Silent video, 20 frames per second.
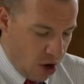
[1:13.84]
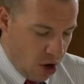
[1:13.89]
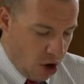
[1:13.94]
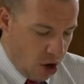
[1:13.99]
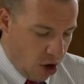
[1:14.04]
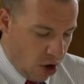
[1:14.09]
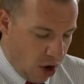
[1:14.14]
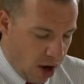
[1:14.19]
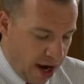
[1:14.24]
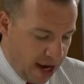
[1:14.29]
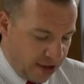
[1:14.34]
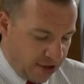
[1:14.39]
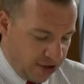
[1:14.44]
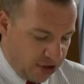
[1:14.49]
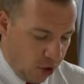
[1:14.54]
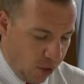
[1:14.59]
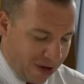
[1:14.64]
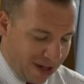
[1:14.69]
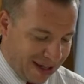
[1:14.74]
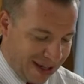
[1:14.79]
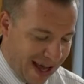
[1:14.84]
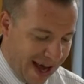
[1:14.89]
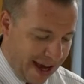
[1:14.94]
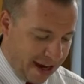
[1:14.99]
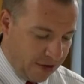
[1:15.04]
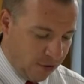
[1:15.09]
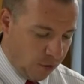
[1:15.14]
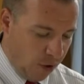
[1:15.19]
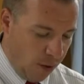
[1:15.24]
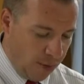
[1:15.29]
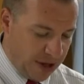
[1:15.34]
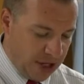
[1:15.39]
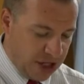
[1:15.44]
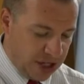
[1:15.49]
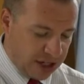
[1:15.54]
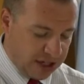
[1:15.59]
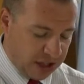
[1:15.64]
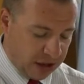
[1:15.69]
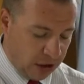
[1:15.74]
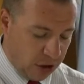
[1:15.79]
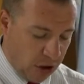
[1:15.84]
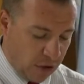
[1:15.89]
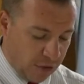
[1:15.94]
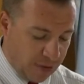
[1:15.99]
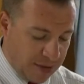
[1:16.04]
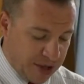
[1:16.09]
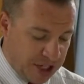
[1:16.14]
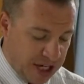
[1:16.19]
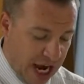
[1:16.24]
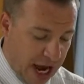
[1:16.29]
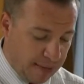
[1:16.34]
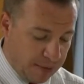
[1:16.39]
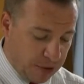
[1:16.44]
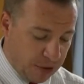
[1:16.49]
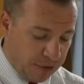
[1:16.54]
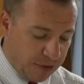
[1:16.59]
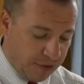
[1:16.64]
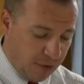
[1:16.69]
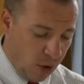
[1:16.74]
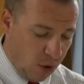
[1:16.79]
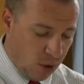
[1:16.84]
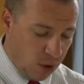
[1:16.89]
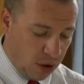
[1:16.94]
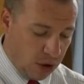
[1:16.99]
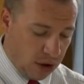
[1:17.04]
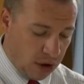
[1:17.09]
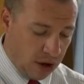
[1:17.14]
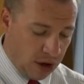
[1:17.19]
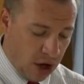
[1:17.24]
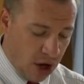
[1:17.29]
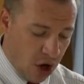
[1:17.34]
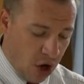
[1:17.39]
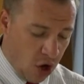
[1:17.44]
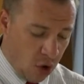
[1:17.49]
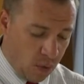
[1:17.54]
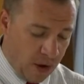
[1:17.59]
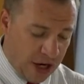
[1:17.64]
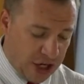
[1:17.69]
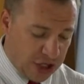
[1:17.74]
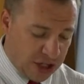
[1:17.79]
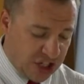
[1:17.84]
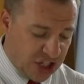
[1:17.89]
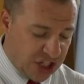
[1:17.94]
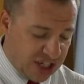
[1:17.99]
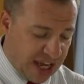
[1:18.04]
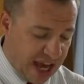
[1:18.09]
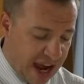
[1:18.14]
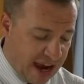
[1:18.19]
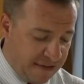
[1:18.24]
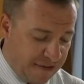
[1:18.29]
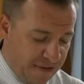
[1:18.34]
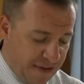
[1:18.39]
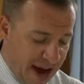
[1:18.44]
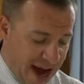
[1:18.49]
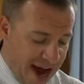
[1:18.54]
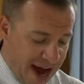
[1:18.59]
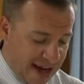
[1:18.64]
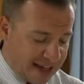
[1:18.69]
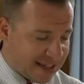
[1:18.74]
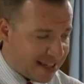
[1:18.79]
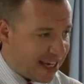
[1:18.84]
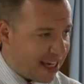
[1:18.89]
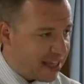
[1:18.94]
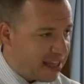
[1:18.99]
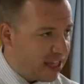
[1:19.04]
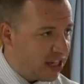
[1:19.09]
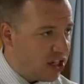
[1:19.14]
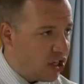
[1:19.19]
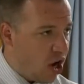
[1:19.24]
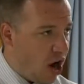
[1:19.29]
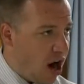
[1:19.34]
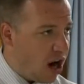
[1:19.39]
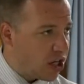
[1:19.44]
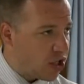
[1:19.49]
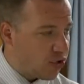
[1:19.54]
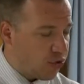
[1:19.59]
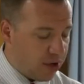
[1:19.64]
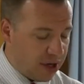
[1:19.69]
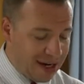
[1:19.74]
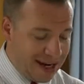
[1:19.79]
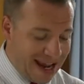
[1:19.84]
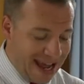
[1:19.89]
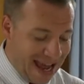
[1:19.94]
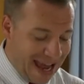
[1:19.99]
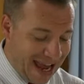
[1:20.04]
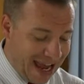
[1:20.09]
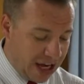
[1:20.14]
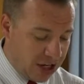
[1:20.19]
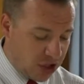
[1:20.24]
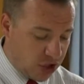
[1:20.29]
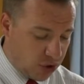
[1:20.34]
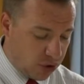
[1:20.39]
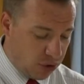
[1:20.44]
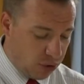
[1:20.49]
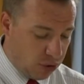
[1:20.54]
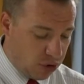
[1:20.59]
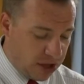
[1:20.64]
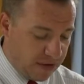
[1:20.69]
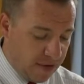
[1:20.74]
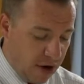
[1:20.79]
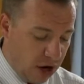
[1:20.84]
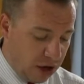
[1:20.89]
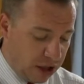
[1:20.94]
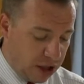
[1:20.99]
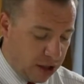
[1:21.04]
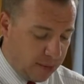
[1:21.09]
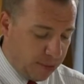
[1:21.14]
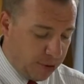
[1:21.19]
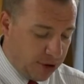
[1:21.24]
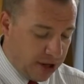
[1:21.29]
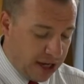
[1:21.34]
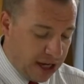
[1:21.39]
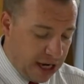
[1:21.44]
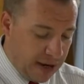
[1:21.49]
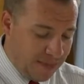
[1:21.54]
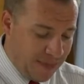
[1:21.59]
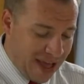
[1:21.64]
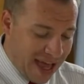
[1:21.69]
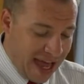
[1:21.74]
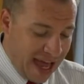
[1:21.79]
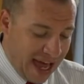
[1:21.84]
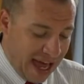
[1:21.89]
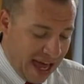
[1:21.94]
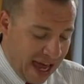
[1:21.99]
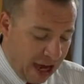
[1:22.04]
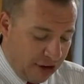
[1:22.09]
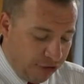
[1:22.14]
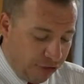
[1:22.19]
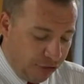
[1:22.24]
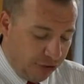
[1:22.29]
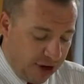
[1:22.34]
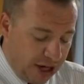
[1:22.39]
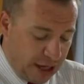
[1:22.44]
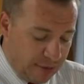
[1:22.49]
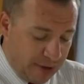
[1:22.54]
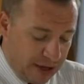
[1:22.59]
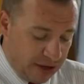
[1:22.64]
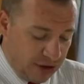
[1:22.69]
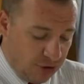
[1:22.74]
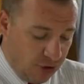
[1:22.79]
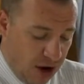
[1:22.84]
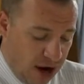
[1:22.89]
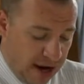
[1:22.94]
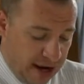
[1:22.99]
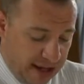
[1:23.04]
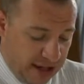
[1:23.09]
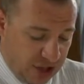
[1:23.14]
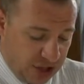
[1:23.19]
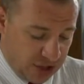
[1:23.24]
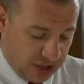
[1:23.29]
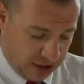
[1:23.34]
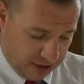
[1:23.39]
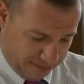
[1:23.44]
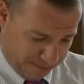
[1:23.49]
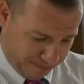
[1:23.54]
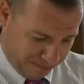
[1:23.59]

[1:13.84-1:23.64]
All right, so in light of what we just learned from chapter 4, we should stand fast in the doctrine and truth of our liberty and freedom in Christ